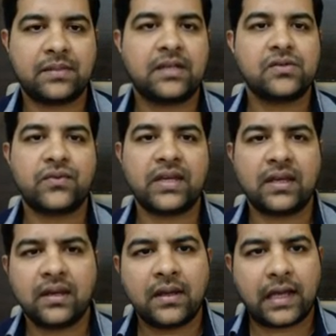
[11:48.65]
because
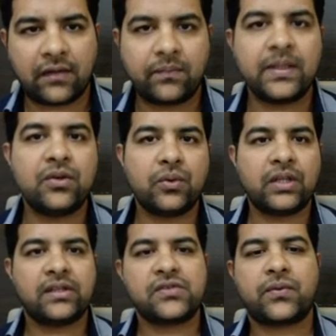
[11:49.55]
we have been
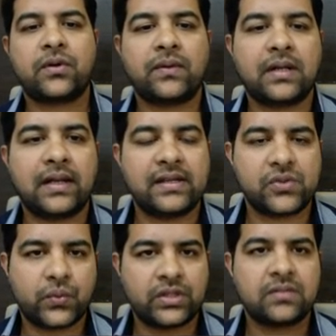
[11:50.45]
doing this for our
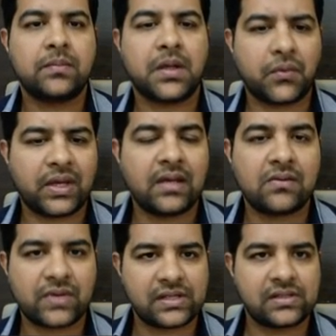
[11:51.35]
clients with some
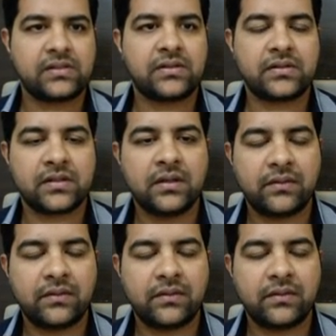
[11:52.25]
great results.